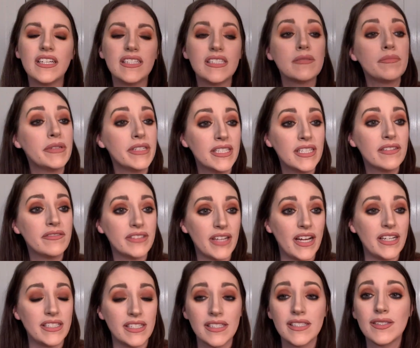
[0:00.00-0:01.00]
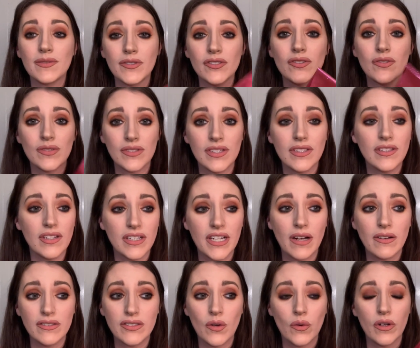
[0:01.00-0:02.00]
Speaking of nineties, which was the look I
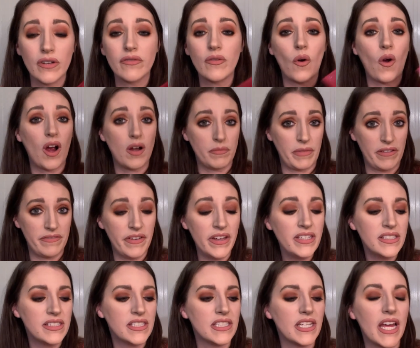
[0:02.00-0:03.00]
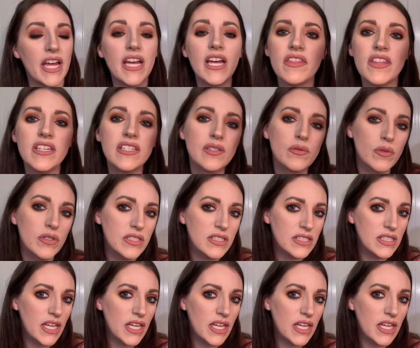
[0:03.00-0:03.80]
was going for on my face today, this was